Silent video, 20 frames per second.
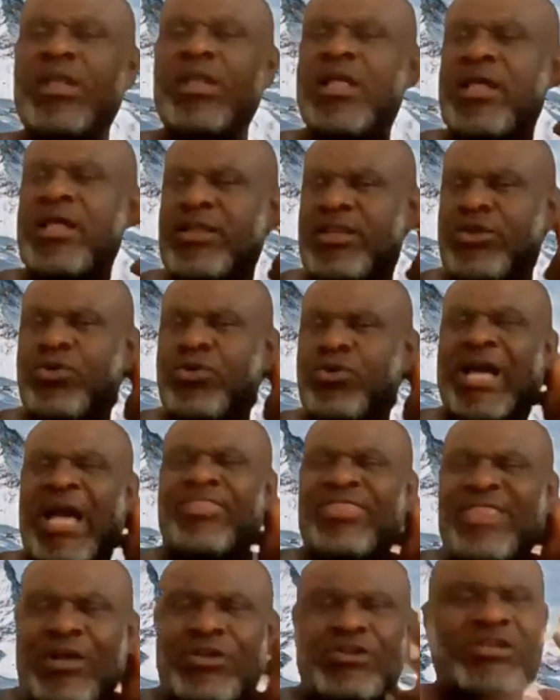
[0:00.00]
you can
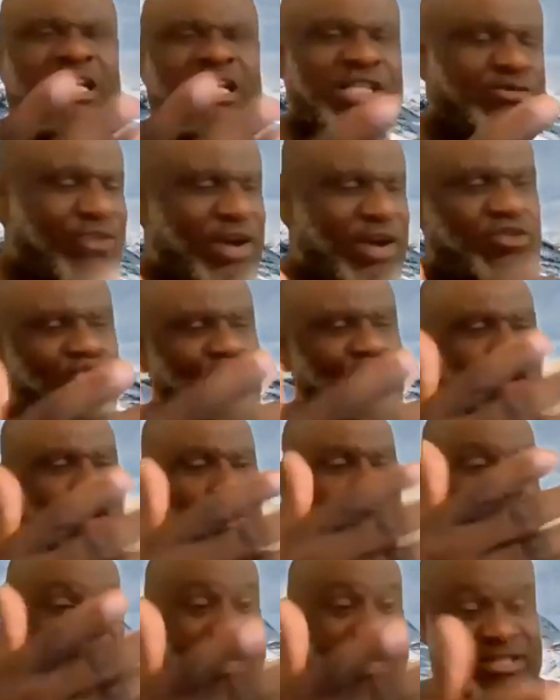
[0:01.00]
now transfer to your
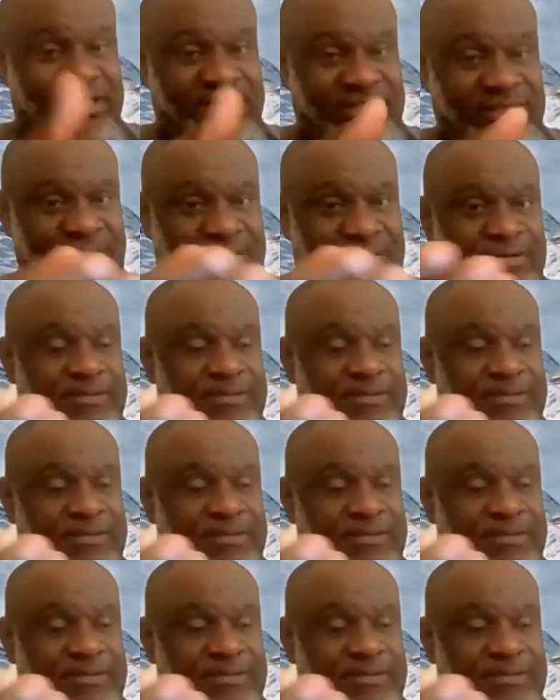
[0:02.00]
wallet.